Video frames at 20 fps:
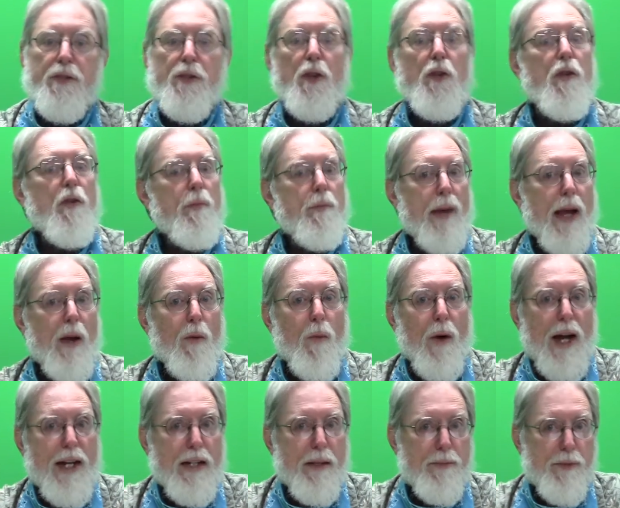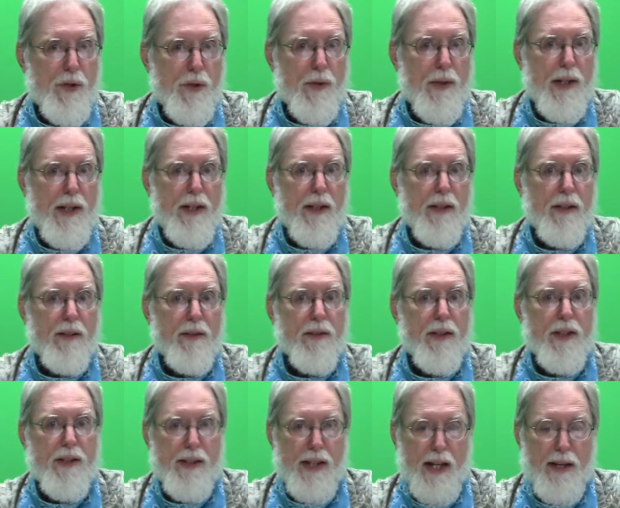So you may wind up doing
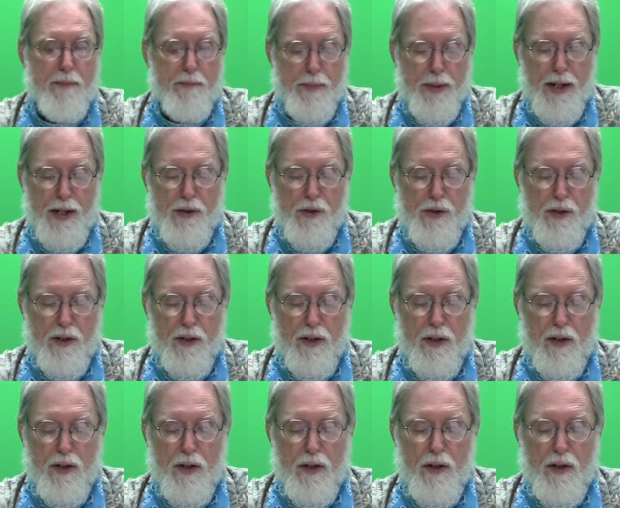the same picture